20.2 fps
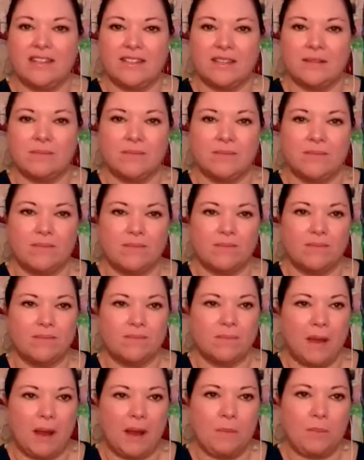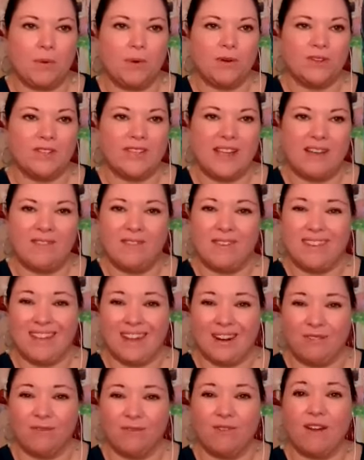Some papers have a
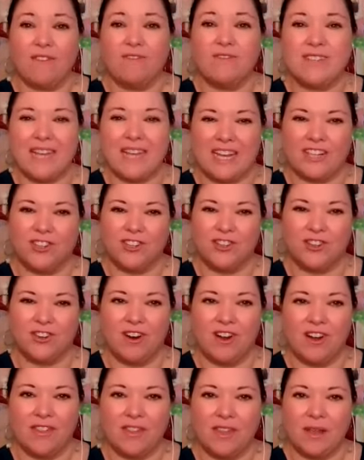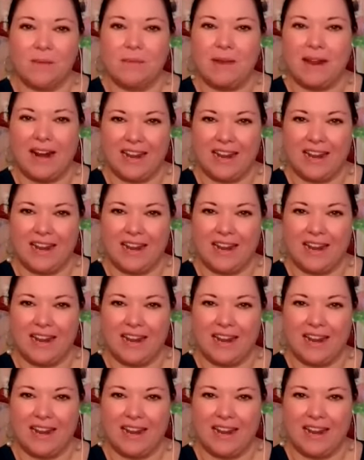lot of rough texture on them,